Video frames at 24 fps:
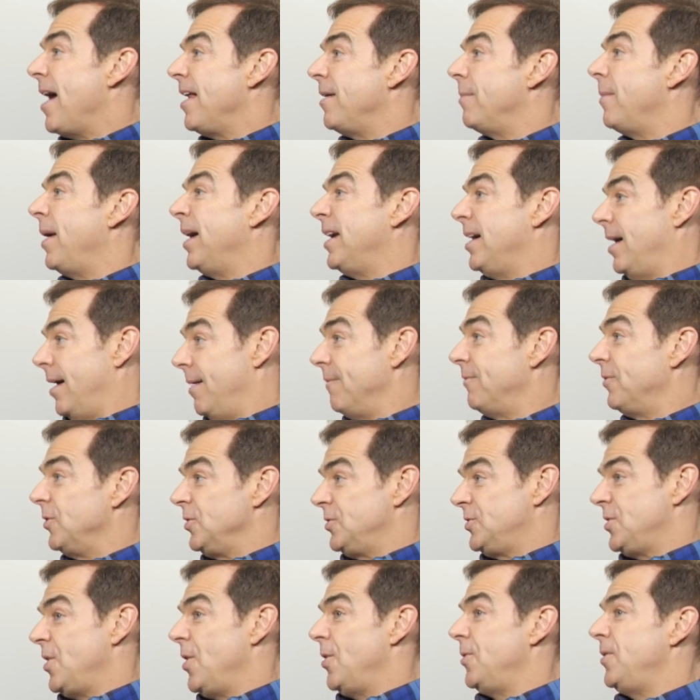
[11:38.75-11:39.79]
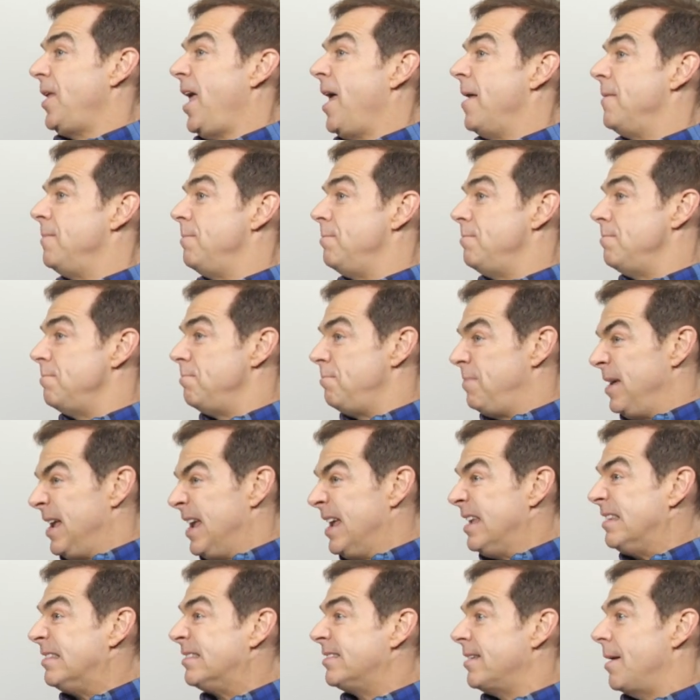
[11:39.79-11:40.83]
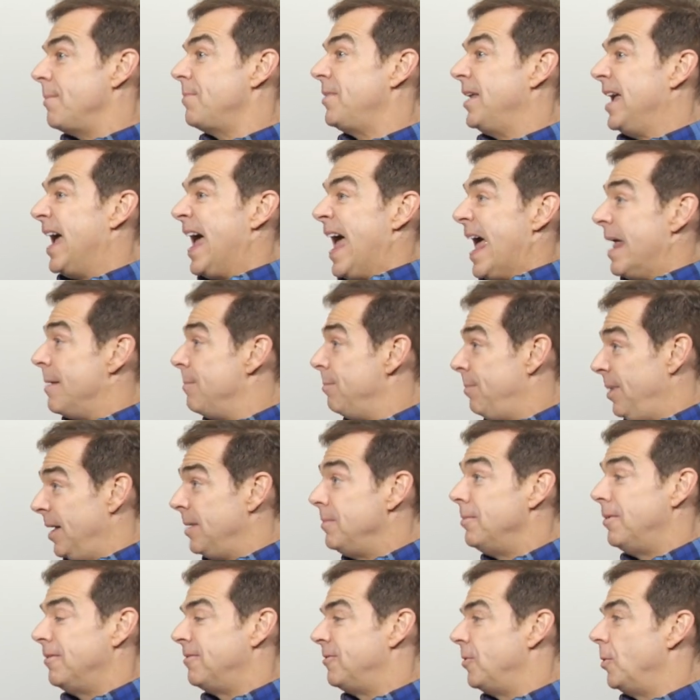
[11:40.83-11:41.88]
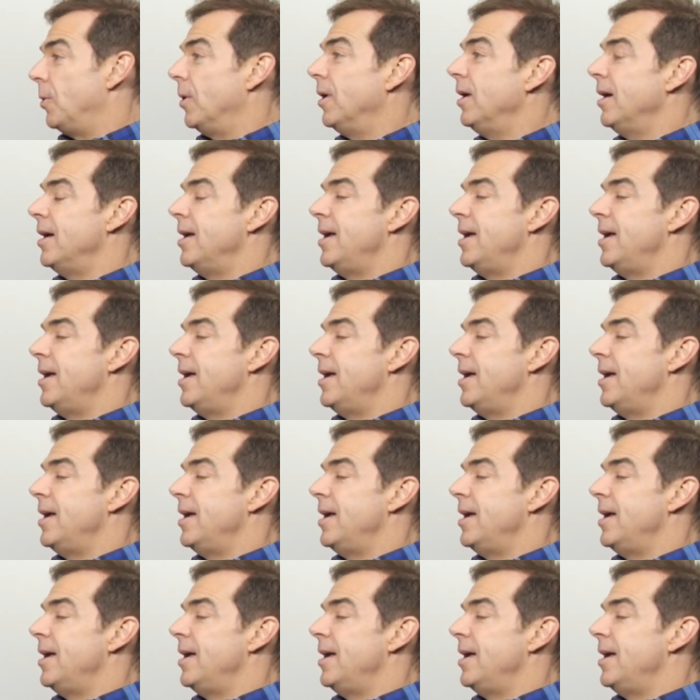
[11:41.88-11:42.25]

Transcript: out of my comfort zone and be something I hadn't been before.